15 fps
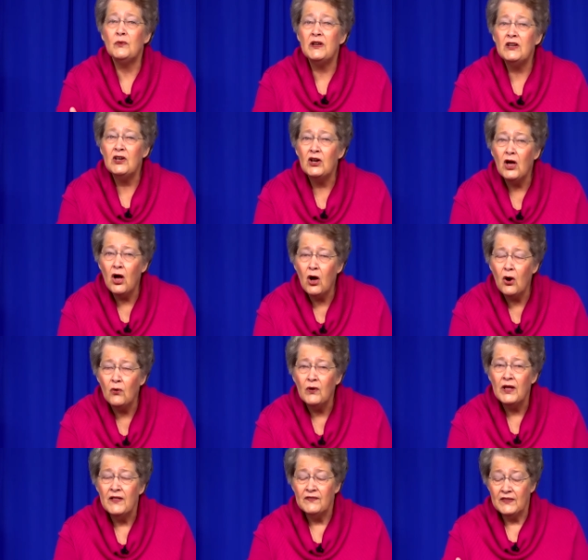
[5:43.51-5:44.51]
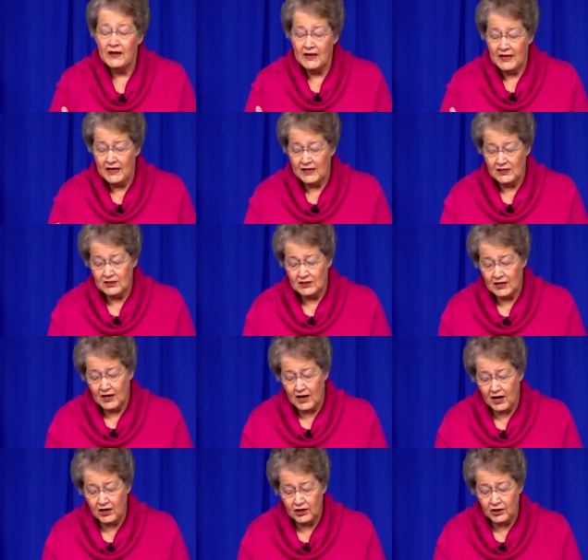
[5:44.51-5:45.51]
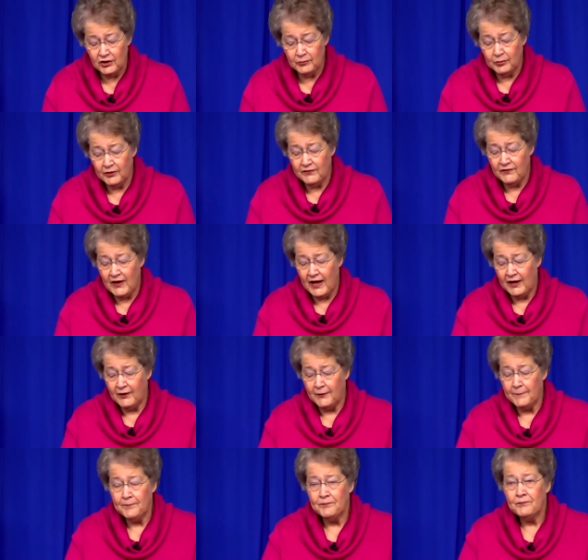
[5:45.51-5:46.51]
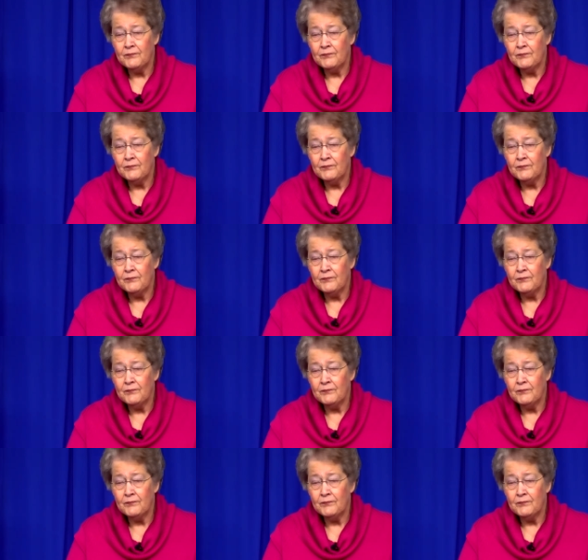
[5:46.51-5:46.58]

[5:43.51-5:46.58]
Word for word: We know that he is a good provider.